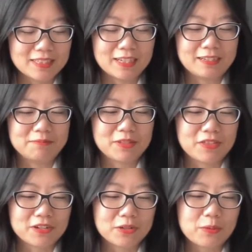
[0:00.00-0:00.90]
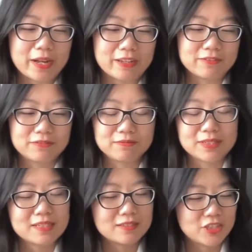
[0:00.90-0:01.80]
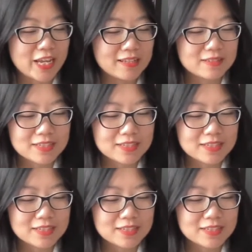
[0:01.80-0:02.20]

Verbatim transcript: Um, the third wife, Jane